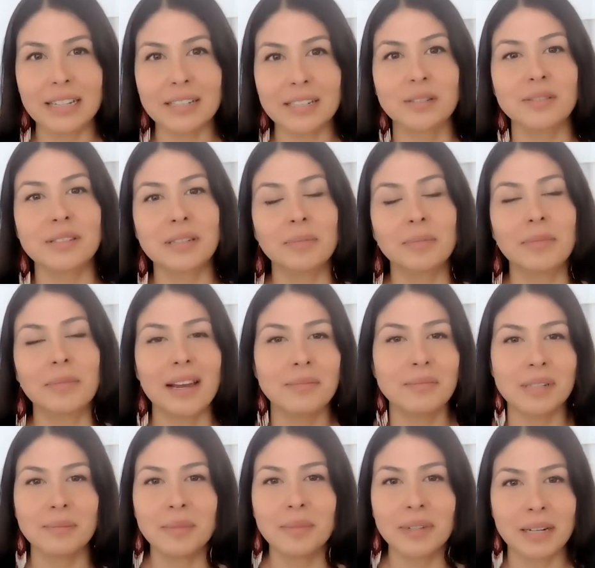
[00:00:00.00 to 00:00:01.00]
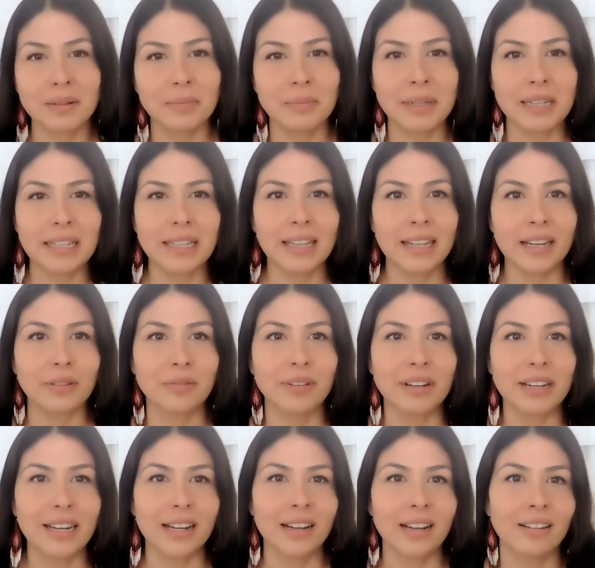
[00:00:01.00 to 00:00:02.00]
So sometimes I'm going to be like
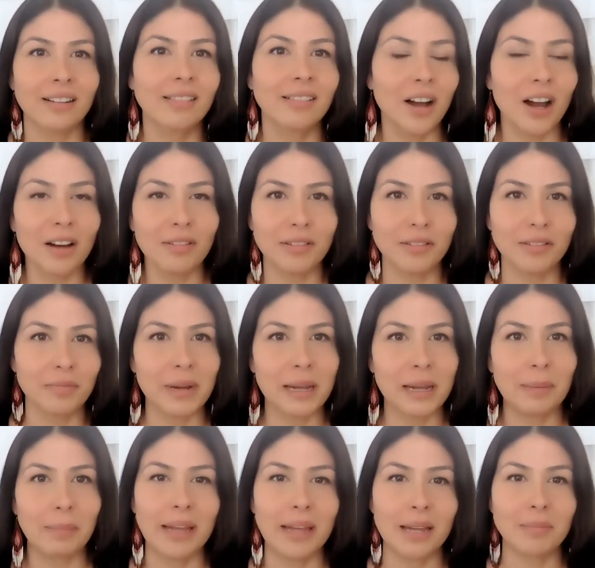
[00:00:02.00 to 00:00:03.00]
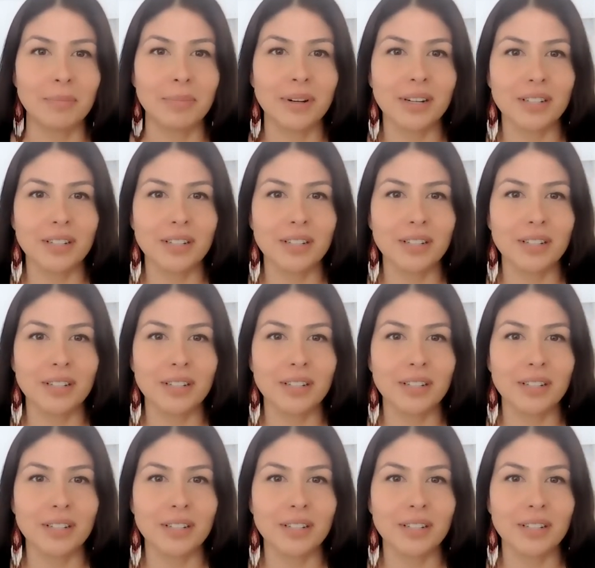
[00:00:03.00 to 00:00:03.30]
reading off of my paper,